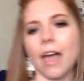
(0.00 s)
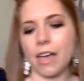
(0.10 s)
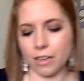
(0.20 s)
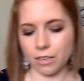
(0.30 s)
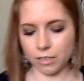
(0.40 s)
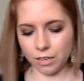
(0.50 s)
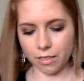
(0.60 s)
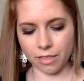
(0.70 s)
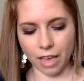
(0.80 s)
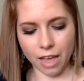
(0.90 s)
And
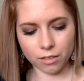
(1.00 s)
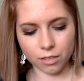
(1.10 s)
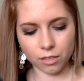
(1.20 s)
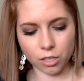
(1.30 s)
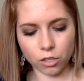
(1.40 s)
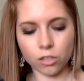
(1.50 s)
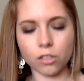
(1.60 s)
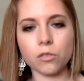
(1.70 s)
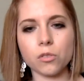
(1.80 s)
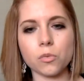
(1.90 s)
that
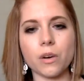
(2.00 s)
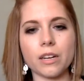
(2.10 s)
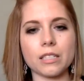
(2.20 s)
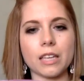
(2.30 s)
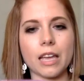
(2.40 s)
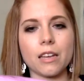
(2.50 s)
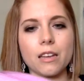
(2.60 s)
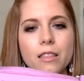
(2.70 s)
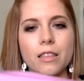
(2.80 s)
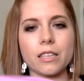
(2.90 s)
concludes what is in
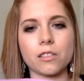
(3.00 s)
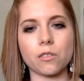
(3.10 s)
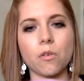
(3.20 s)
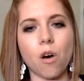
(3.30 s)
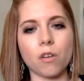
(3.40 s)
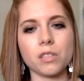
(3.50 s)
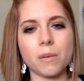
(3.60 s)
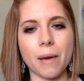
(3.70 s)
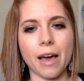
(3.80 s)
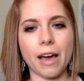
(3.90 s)
this little Ulta
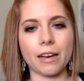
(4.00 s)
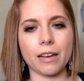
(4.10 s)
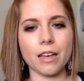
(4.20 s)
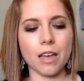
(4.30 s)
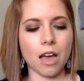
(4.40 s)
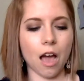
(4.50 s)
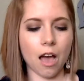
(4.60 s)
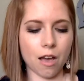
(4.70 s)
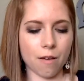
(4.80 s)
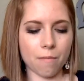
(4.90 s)
bag.
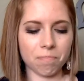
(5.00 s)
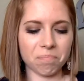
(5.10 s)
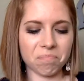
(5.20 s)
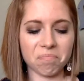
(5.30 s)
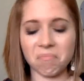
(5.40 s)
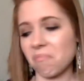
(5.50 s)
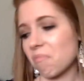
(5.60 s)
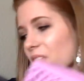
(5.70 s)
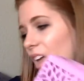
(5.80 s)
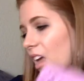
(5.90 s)
I mean,
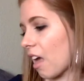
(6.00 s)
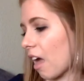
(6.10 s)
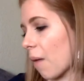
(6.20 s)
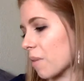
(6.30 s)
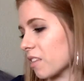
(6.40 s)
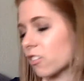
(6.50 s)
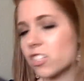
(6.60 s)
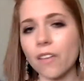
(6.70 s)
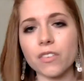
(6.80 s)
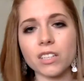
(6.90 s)

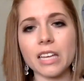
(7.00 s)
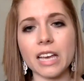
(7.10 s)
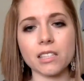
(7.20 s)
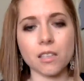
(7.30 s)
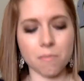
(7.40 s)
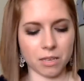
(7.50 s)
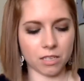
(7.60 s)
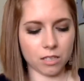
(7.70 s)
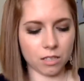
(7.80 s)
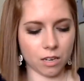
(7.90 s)
there's definitely hits and
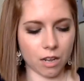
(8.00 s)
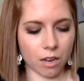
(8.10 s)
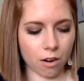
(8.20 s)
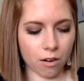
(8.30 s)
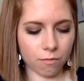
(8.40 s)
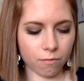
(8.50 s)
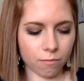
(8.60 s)
misses in here.